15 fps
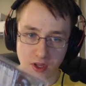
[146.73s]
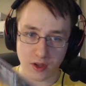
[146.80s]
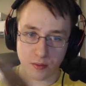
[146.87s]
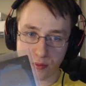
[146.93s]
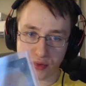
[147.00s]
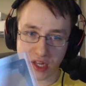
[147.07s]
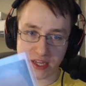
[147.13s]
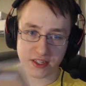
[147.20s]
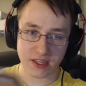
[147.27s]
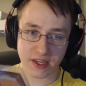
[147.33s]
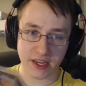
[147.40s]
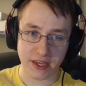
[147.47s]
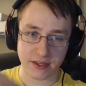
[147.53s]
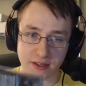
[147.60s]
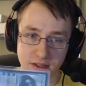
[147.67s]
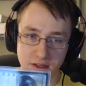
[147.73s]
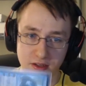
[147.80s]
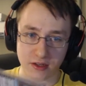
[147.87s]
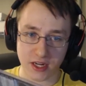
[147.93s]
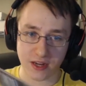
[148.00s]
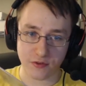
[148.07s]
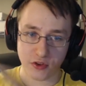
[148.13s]
Plastic case
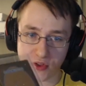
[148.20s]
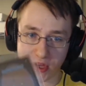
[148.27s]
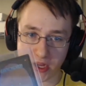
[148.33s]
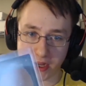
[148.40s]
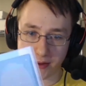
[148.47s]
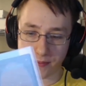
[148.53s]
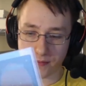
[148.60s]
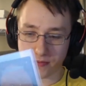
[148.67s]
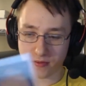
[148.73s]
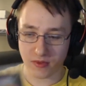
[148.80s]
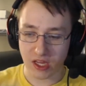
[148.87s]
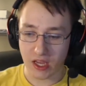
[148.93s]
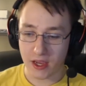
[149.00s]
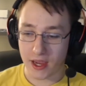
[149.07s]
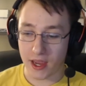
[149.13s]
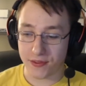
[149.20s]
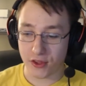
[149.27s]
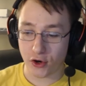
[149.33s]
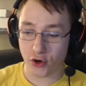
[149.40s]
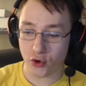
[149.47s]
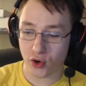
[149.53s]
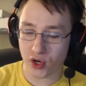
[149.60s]
and everything. And then
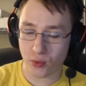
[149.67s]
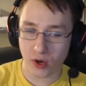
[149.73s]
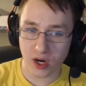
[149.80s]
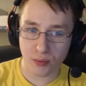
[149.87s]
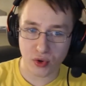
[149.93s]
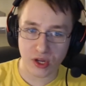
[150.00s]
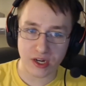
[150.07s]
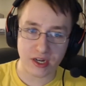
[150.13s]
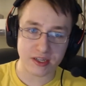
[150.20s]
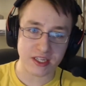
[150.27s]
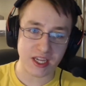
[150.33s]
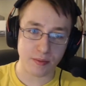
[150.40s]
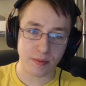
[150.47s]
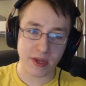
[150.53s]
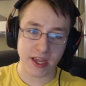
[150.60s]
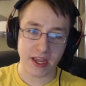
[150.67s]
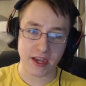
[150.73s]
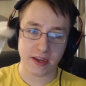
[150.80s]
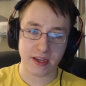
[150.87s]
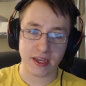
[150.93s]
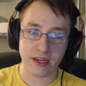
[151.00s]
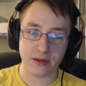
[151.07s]
you're going to want to put it in a team
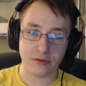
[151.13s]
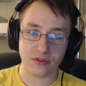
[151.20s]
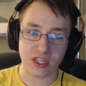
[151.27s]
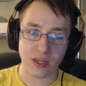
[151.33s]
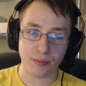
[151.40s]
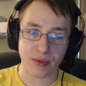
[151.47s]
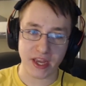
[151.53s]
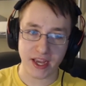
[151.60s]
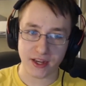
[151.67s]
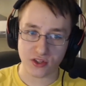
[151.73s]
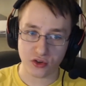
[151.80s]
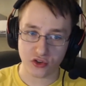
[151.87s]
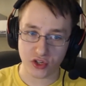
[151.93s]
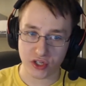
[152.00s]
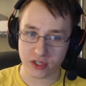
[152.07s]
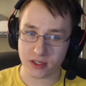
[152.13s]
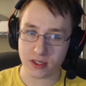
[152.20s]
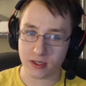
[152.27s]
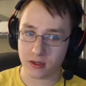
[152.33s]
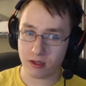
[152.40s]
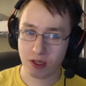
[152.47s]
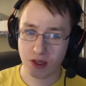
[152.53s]
bag. And team bags are
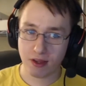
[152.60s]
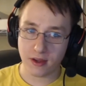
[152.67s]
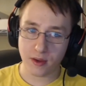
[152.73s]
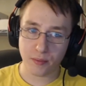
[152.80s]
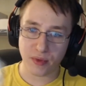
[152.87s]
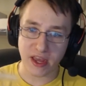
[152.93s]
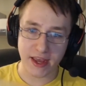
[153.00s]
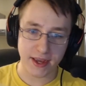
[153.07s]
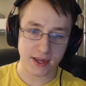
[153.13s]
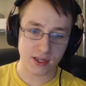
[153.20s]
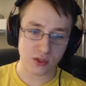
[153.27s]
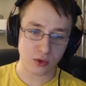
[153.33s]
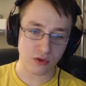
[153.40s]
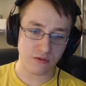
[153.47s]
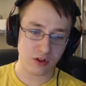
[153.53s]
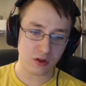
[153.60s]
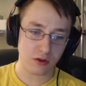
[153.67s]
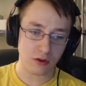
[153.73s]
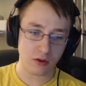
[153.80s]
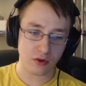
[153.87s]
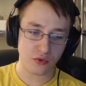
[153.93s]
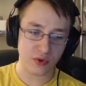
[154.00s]
just bags with a
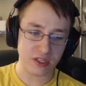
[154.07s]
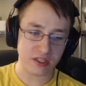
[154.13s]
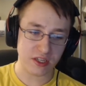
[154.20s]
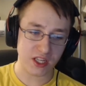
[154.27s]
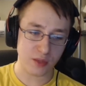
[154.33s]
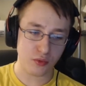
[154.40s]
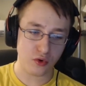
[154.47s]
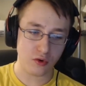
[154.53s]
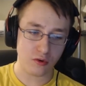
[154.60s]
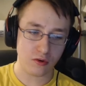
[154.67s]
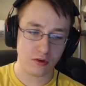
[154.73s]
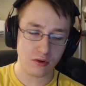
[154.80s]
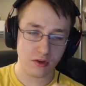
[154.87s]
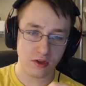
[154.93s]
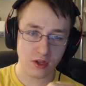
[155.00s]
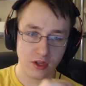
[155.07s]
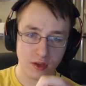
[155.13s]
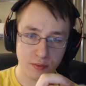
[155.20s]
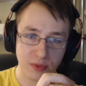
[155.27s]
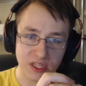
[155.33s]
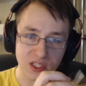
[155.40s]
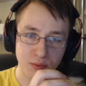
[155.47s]
little resealable
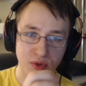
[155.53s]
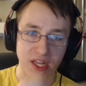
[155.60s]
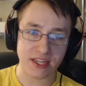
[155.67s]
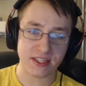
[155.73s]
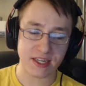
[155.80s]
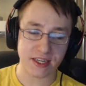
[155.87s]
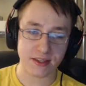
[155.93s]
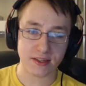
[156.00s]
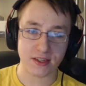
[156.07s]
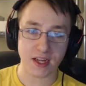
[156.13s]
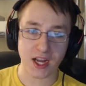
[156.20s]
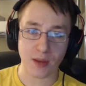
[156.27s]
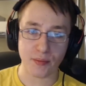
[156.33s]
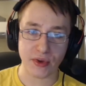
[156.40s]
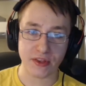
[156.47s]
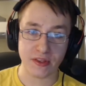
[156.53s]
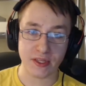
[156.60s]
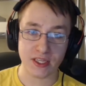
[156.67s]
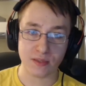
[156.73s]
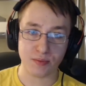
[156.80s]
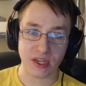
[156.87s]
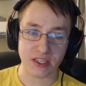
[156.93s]
piece of plastic at the top. And
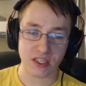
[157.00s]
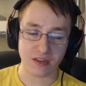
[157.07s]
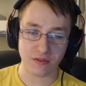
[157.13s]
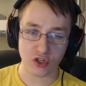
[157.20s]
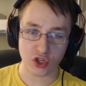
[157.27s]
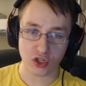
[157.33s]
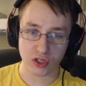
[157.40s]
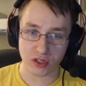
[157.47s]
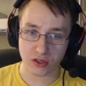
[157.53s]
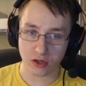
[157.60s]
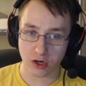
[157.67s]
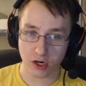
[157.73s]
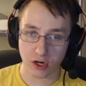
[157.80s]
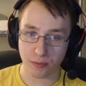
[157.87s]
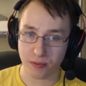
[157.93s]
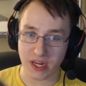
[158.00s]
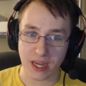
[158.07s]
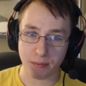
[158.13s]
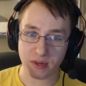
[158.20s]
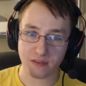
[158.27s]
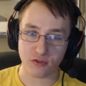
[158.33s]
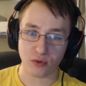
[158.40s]
these basically just are
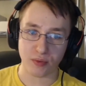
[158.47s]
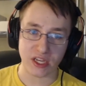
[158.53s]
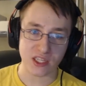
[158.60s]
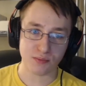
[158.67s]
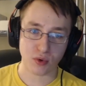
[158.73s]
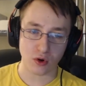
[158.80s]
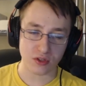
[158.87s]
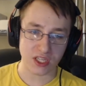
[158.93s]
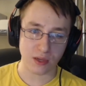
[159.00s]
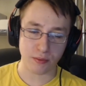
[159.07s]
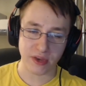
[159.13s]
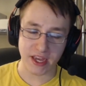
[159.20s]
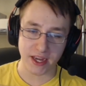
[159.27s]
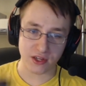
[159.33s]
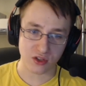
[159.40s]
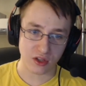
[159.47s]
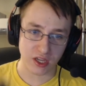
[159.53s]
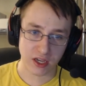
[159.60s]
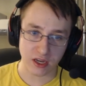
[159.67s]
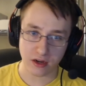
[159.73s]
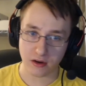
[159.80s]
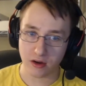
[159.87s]
named after baseball team bags, so they
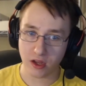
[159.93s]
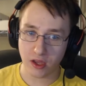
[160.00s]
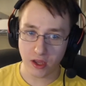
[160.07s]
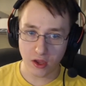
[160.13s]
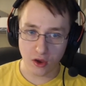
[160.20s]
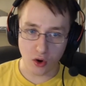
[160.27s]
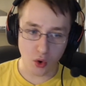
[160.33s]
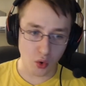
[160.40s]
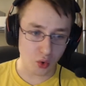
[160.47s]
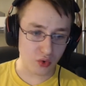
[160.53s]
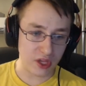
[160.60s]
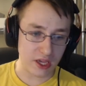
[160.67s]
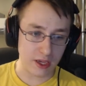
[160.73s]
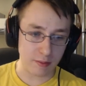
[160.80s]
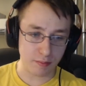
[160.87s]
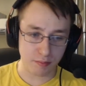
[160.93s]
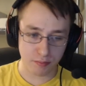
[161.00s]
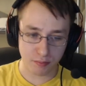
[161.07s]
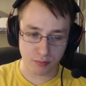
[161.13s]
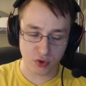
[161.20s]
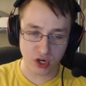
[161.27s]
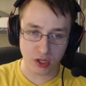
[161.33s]
can hold a
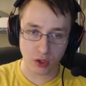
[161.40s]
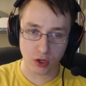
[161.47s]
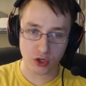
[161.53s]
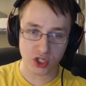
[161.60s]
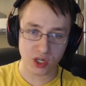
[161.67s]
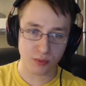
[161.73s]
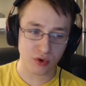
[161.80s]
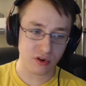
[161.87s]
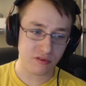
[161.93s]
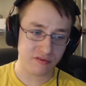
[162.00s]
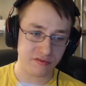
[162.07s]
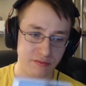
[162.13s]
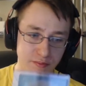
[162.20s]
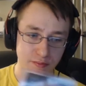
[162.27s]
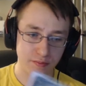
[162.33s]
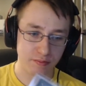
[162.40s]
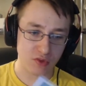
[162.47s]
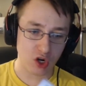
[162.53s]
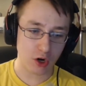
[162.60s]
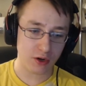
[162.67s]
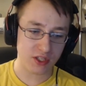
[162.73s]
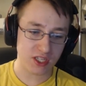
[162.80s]
pretty large number of
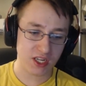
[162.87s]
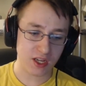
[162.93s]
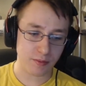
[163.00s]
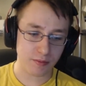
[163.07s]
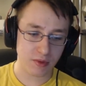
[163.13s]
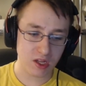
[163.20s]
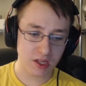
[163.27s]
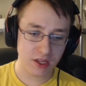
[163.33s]
cards in them.